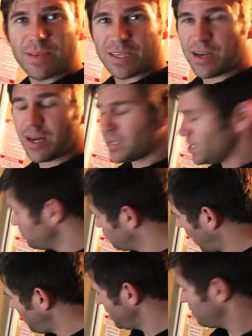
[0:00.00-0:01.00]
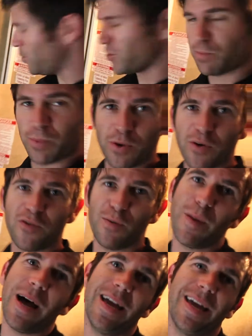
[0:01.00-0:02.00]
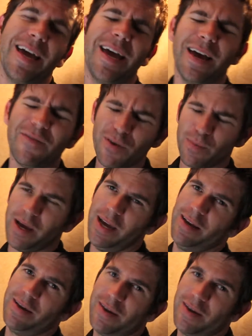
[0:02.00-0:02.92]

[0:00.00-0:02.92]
salsa, probably the most beautiful bike ever made.